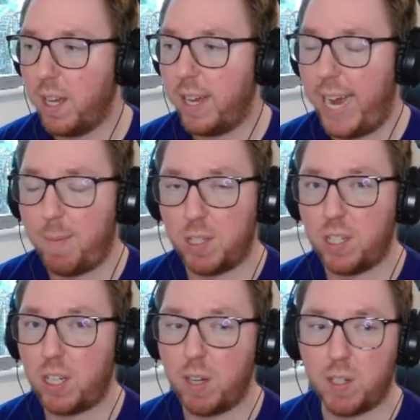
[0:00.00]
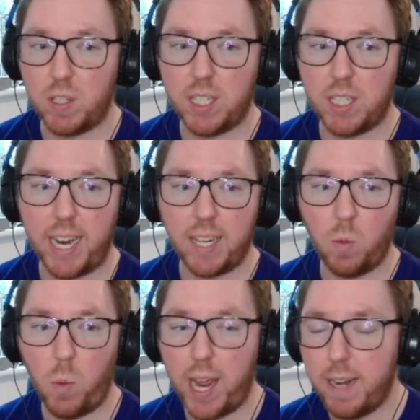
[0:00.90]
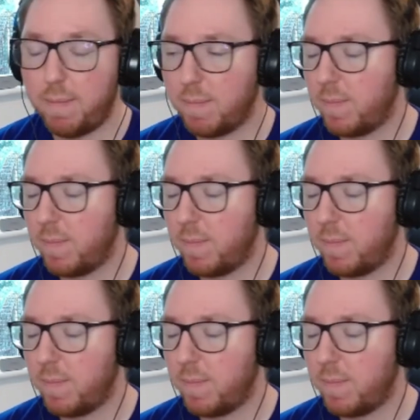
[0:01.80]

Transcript: Hamilton goes on to take the win,